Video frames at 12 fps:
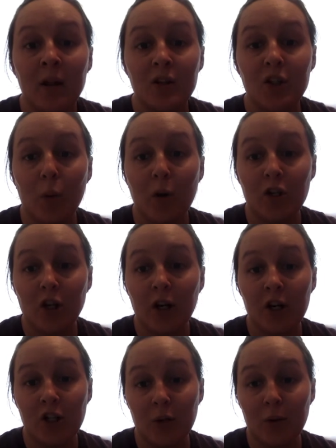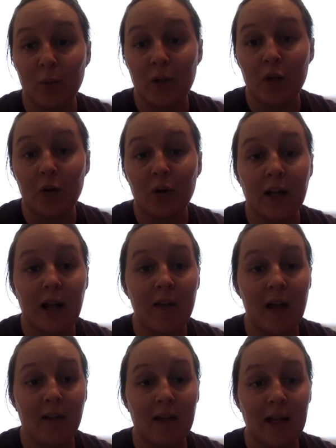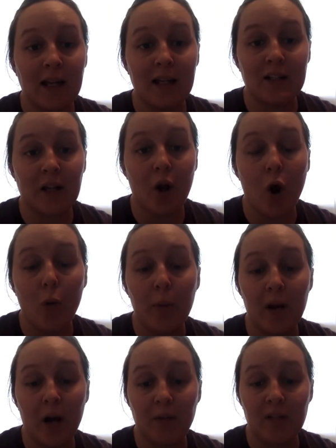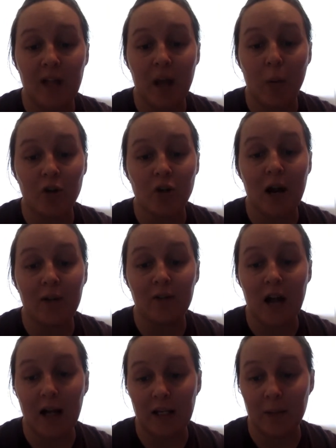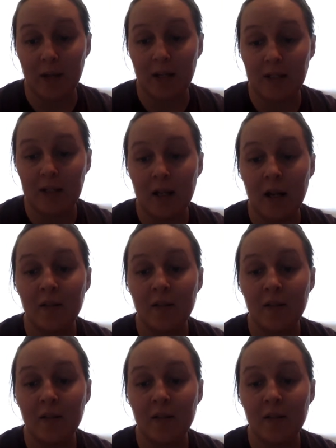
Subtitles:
So what you're going to do is when you click on that link, it's going to open up to that OneDrive document.